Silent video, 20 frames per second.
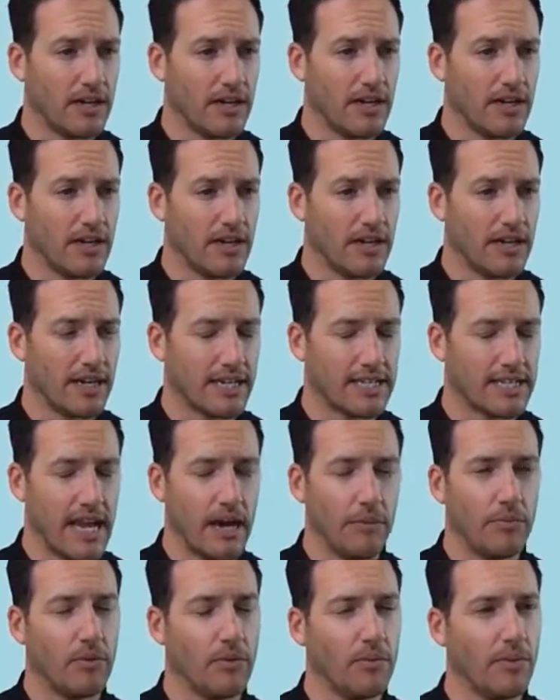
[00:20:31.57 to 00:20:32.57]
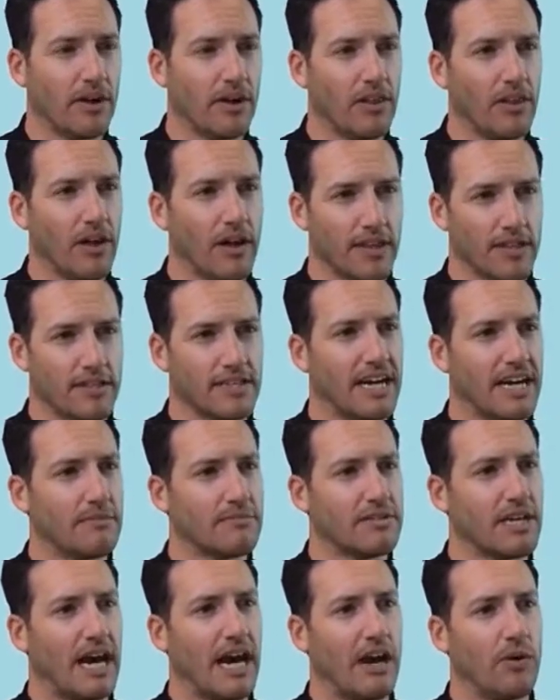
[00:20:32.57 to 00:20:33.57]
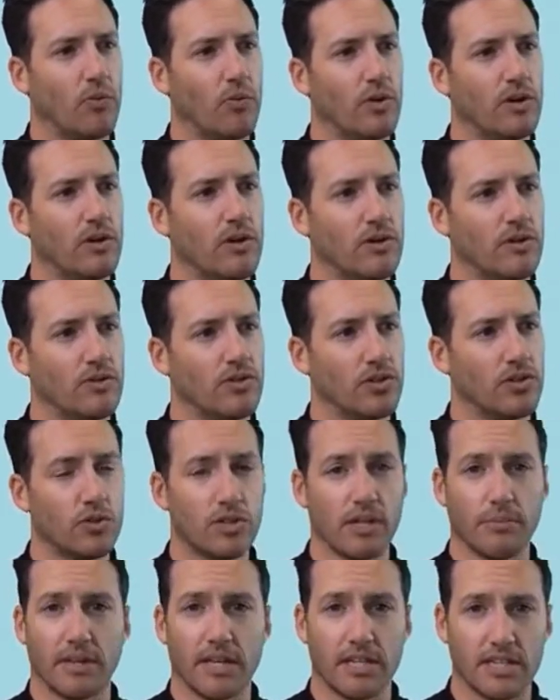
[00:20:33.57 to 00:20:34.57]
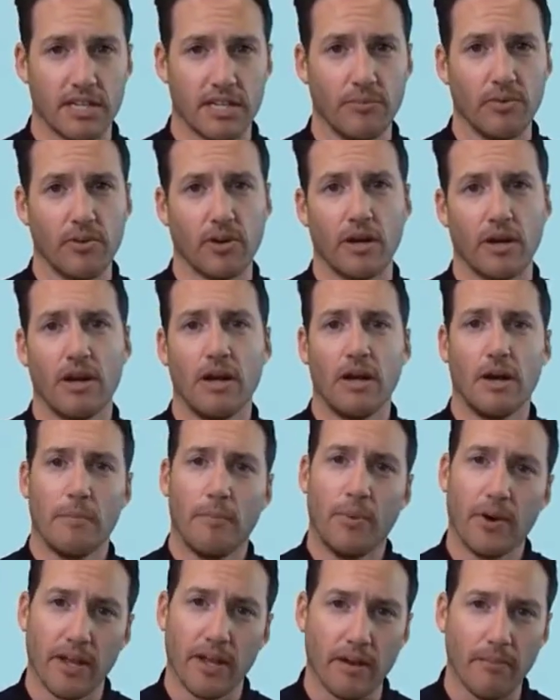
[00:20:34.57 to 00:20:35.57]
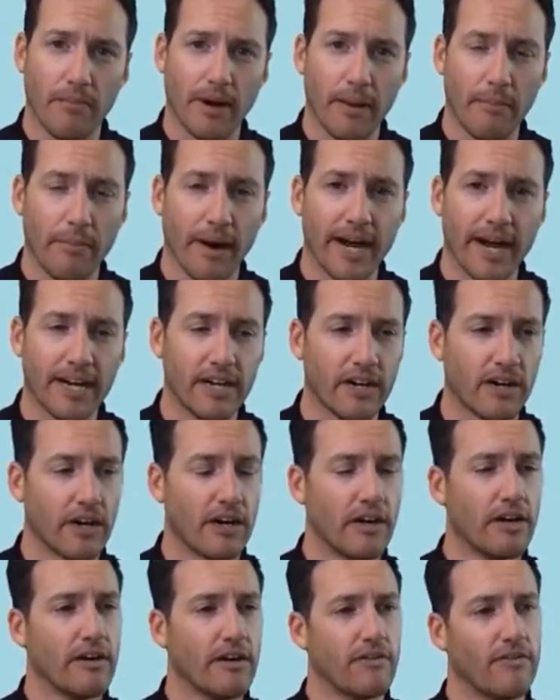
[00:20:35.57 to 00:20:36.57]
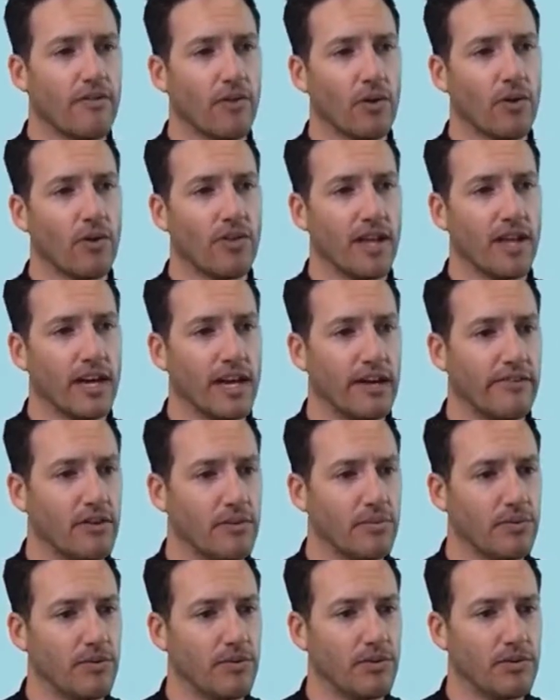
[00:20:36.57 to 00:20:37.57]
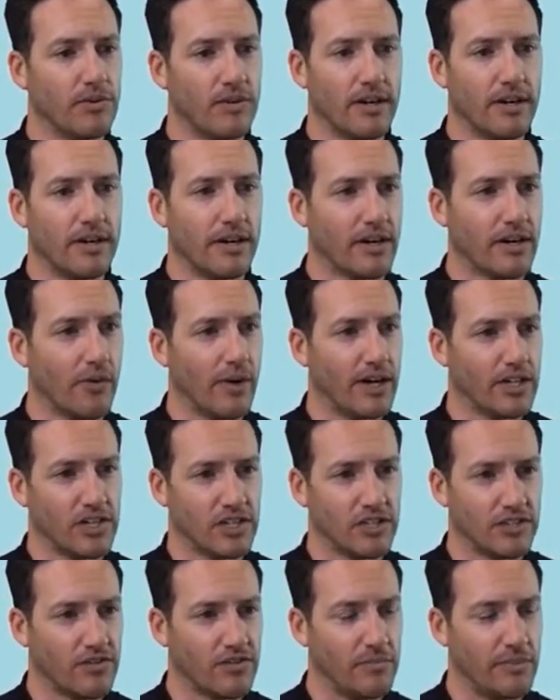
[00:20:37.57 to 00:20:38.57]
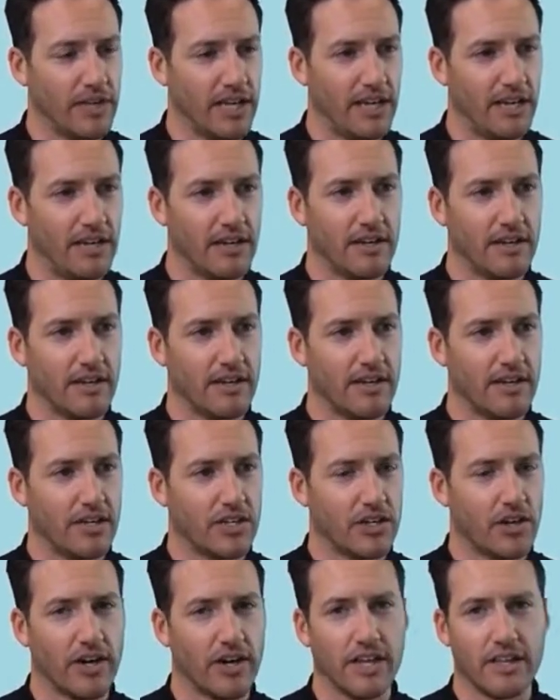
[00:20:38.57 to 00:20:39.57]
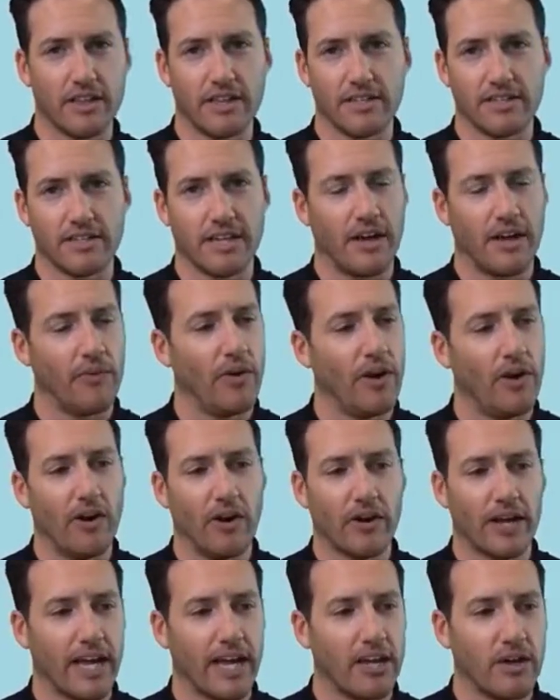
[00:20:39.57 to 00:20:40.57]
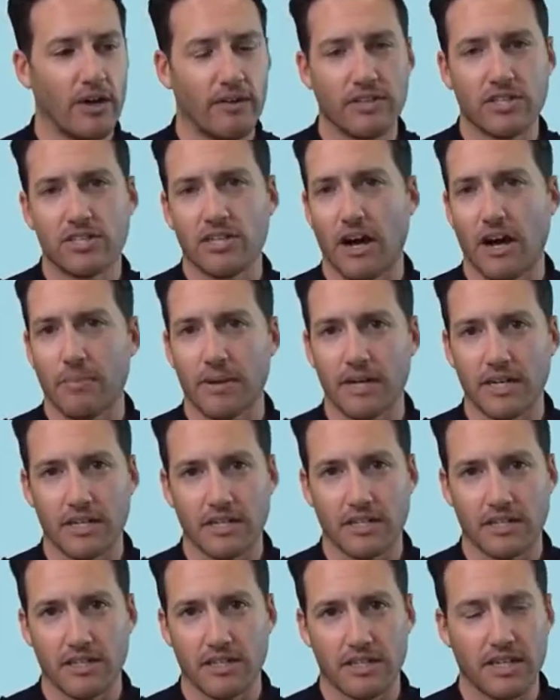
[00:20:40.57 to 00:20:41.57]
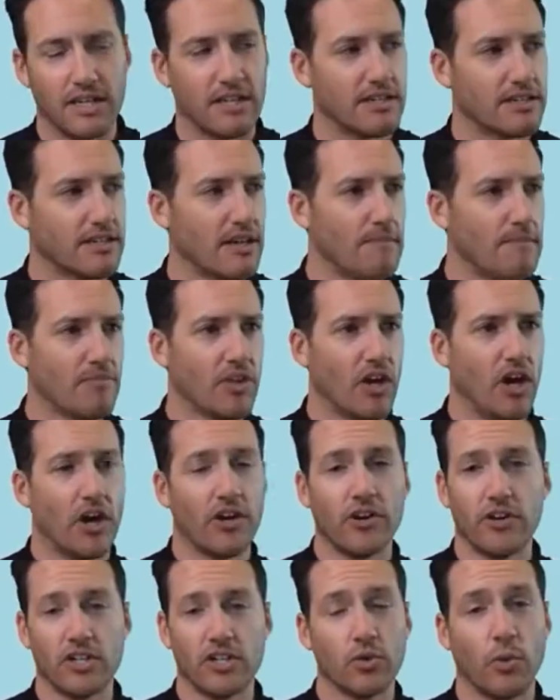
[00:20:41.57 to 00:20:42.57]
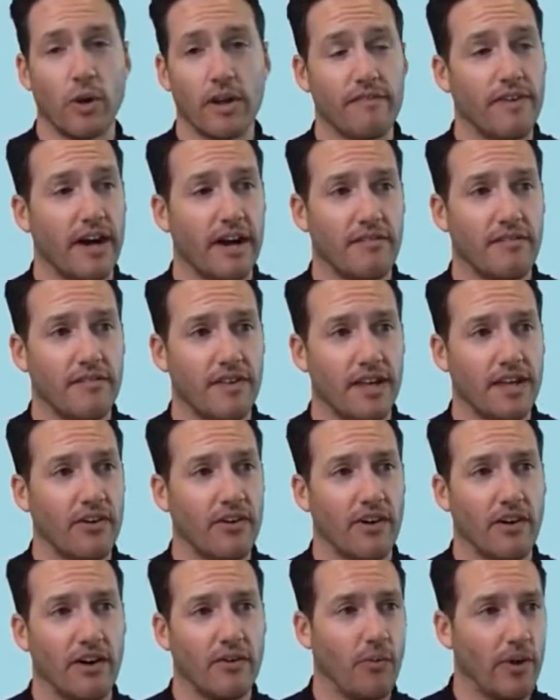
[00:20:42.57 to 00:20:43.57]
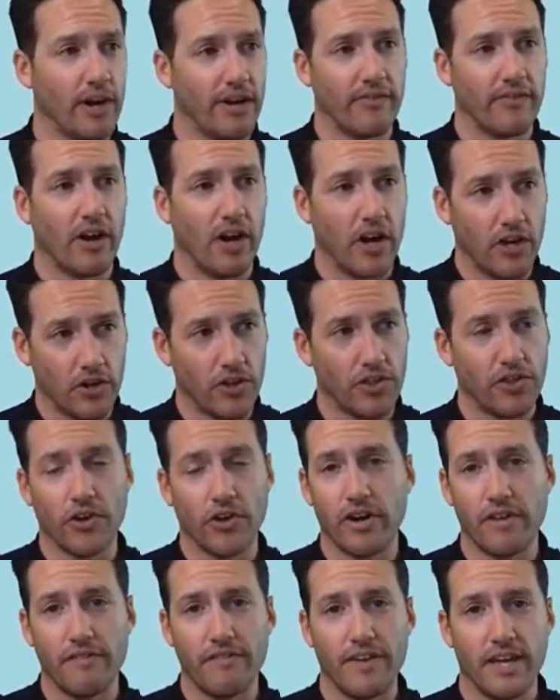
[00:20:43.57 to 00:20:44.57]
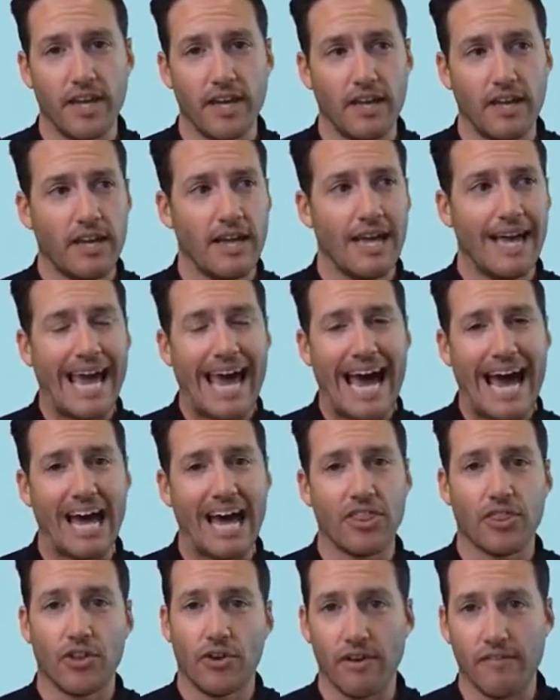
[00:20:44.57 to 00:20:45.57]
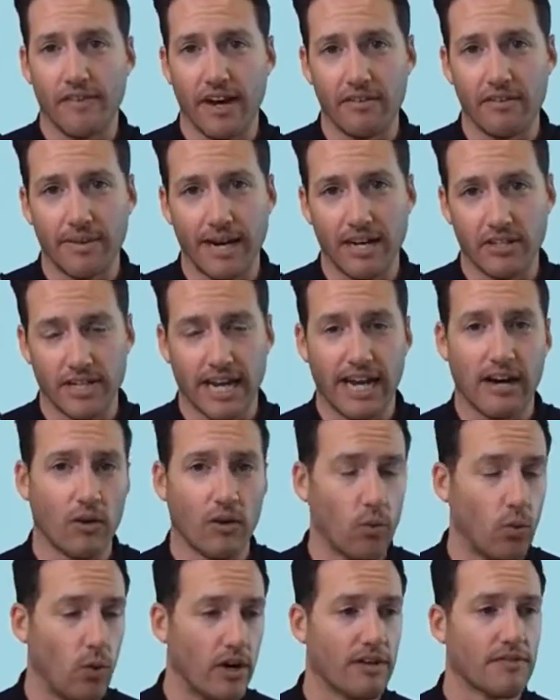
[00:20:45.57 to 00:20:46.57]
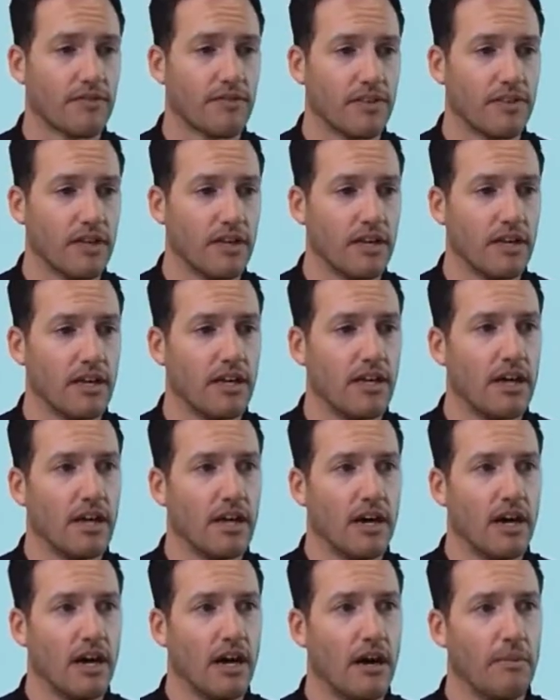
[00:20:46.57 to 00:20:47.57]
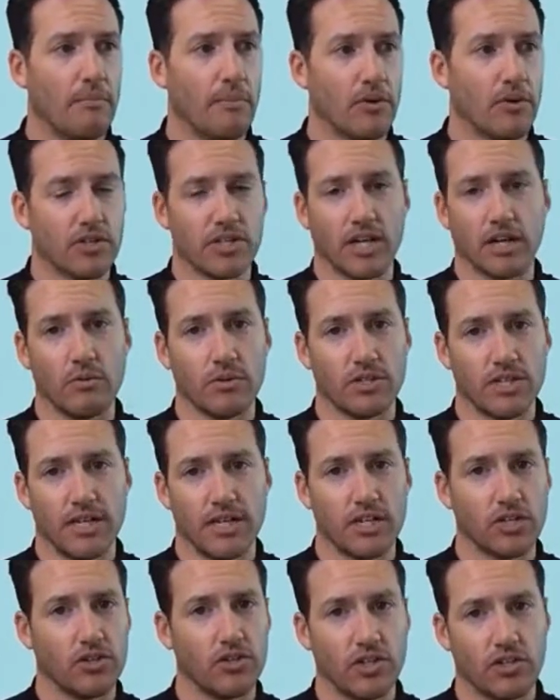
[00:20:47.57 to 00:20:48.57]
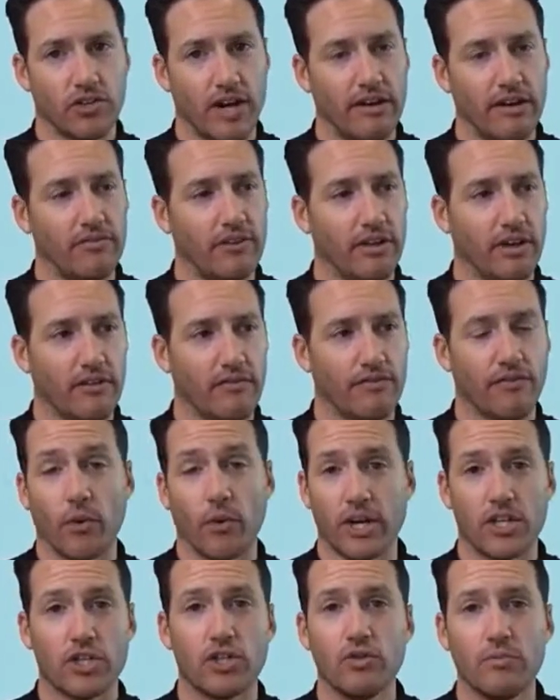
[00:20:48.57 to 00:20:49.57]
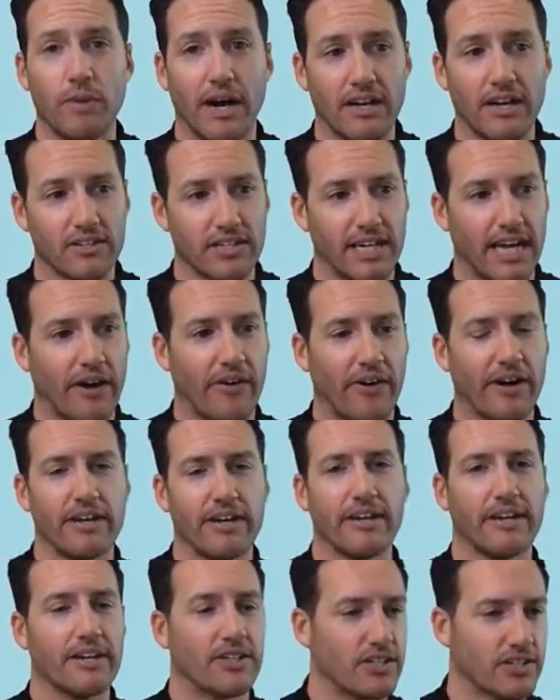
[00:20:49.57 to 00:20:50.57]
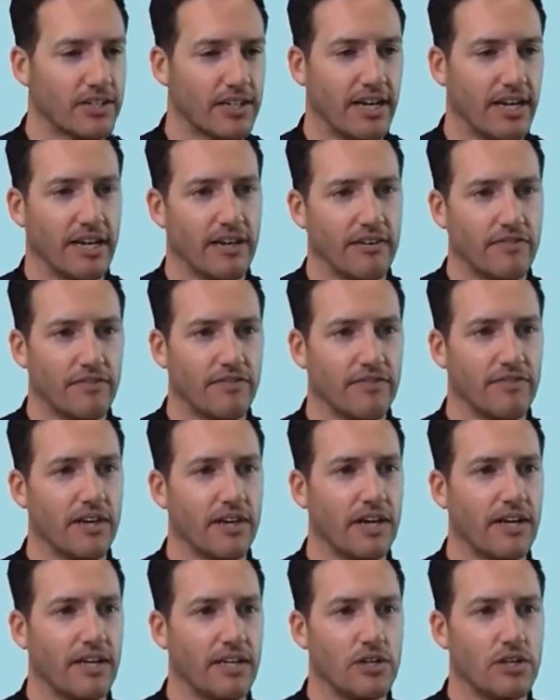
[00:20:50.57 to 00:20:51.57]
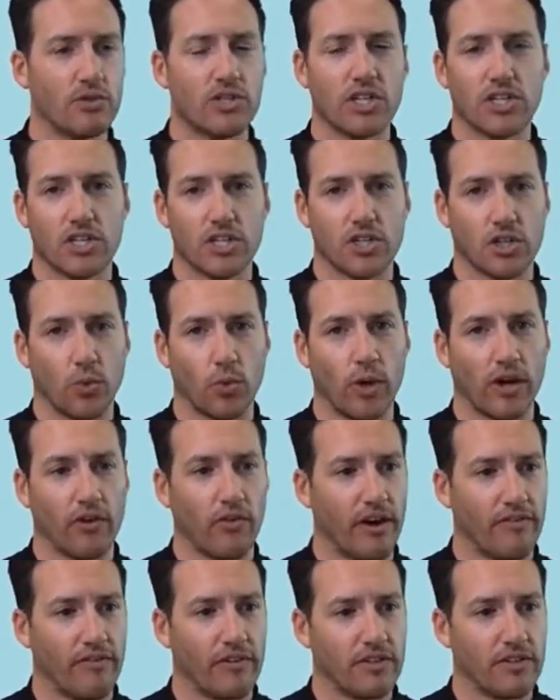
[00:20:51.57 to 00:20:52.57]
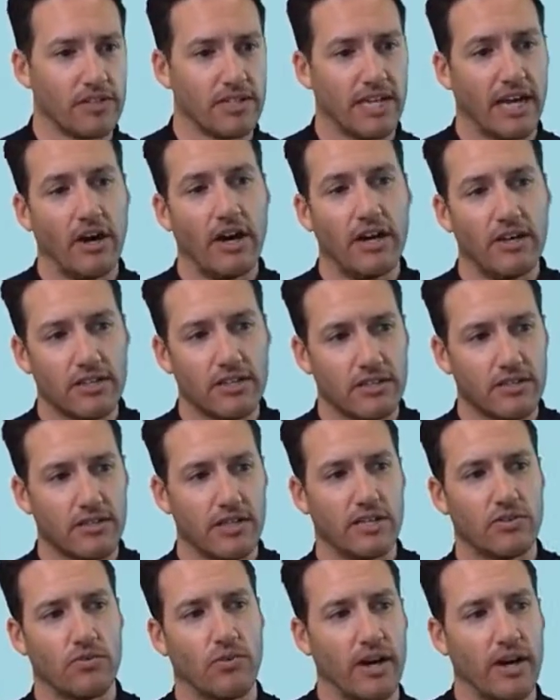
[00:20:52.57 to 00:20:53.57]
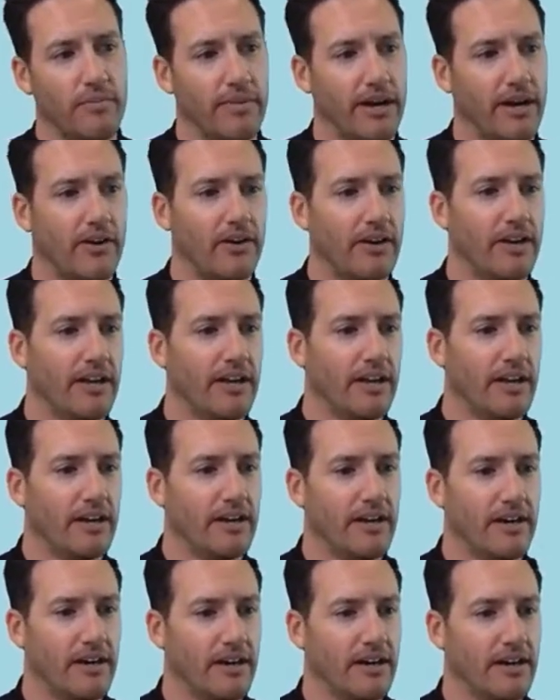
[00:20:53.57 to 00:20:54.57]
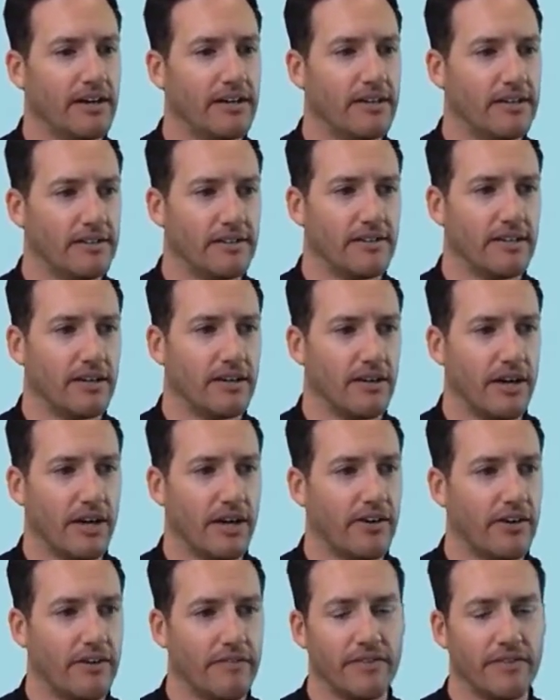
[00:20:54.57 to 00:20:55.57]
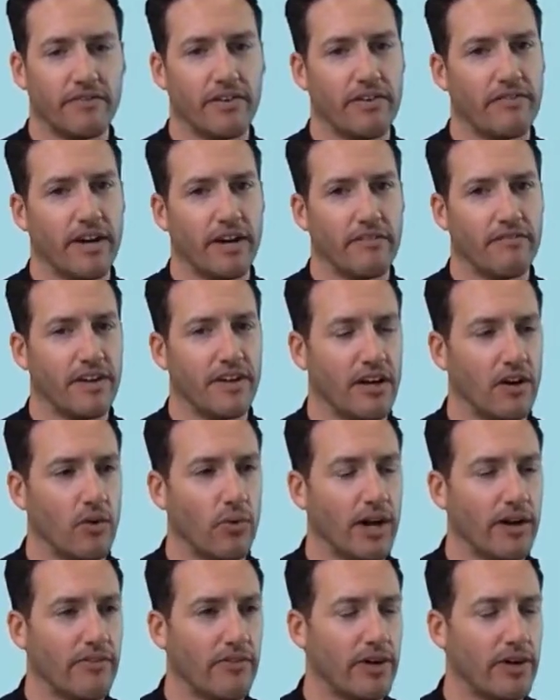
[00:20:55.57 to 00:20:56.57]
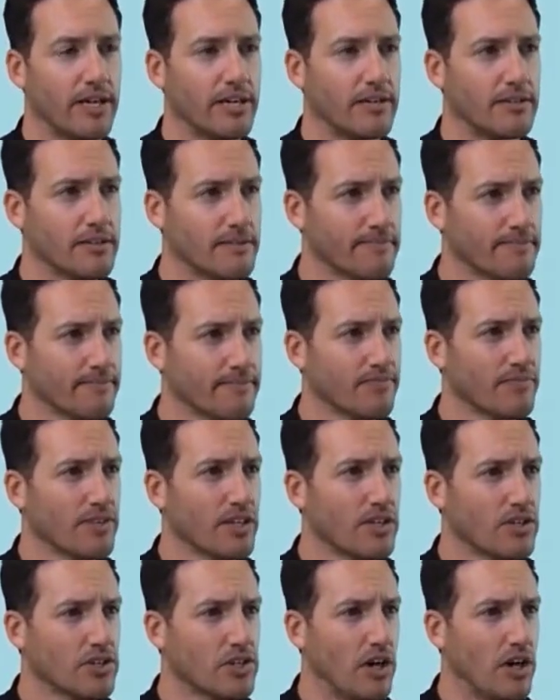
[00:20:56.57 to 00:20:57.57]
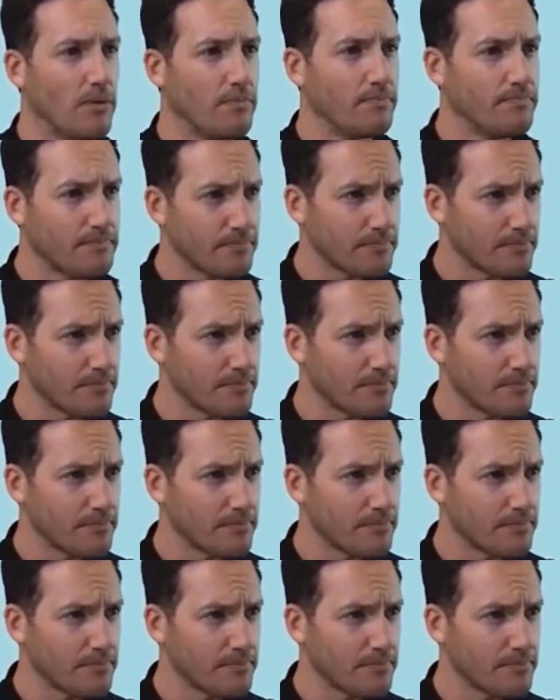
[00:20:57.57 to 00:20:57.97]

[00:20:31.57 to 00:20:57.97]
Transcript: example, but a lot of the times I will do something similar, put it in my binder for the inevitable questions from the attorney that say, well, okay, you have the stopping distance as 125 feet or whatever, 130 feet at 35 miles an hour. What if the motorcycle was initially traveling 42 miles an hour? And you can just kind of use this as a quick reference and say, oh, it's right about 155 feet or whatever it is. So